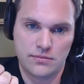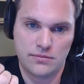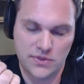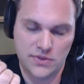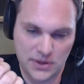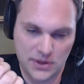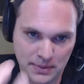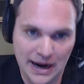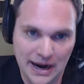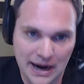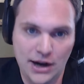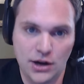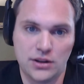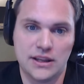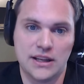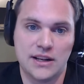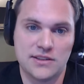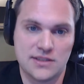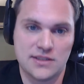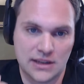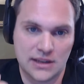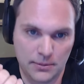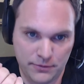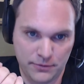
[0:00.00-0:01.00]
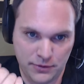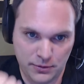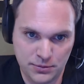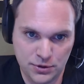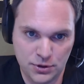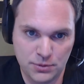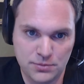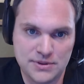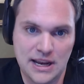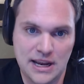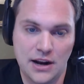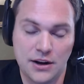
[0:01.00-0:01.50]
the buyer leads that come from
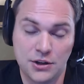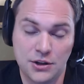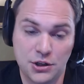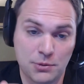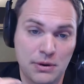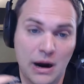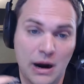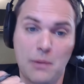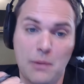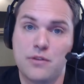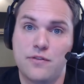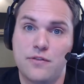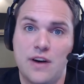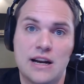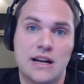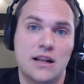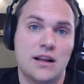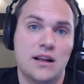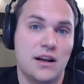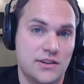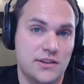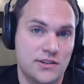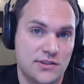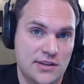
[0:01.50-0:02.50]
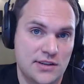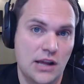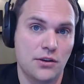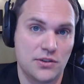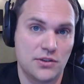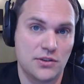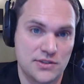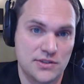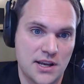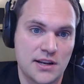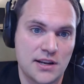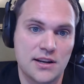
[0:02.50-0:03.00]
Boomtown. And you're probably finding a lot of
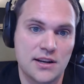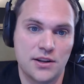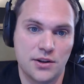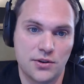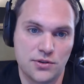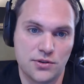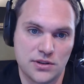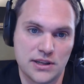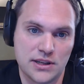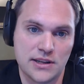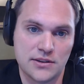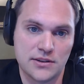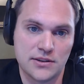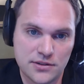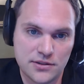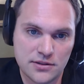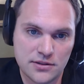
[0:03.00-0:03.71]
sellers hidden in those leads.